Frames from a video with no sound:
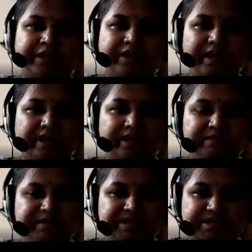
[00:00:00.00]
like
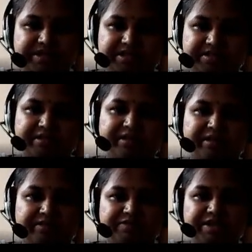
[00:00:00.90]
images,
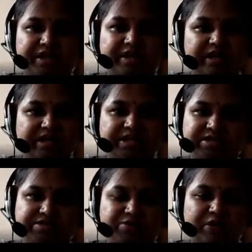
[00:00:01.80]
which are arranged
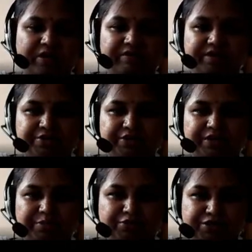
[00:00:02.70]
to convey you the
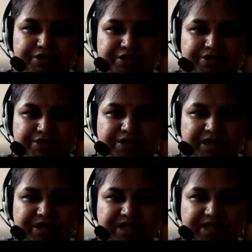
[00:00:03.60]
motion. So you
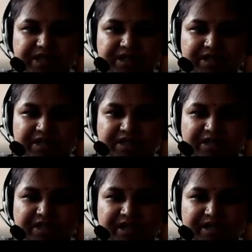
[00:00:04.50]
can see
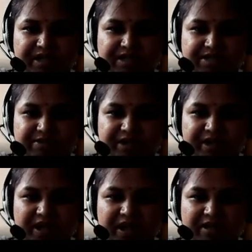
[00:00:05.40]
like this, you can
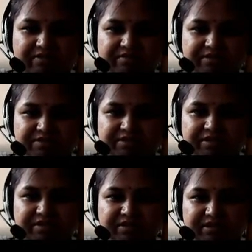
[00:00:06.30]
have
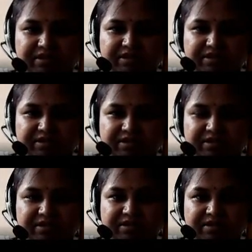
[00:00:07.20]
your
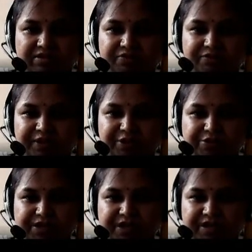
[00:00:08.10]
video
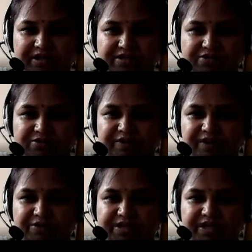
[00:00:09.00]
signal. So
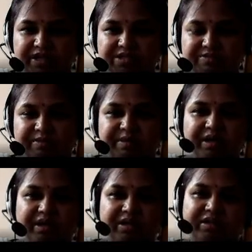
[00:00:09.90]
video signals will be
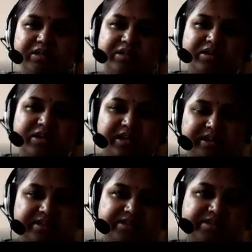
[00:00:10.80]

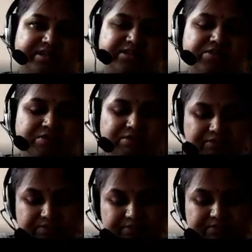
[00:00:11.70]
like this.
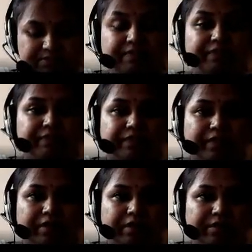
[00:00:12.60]
So
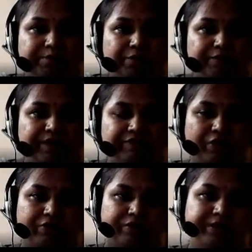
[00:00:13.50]
moving
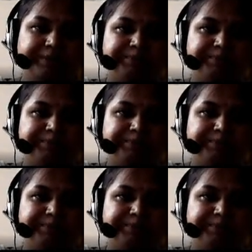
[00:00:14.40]
forward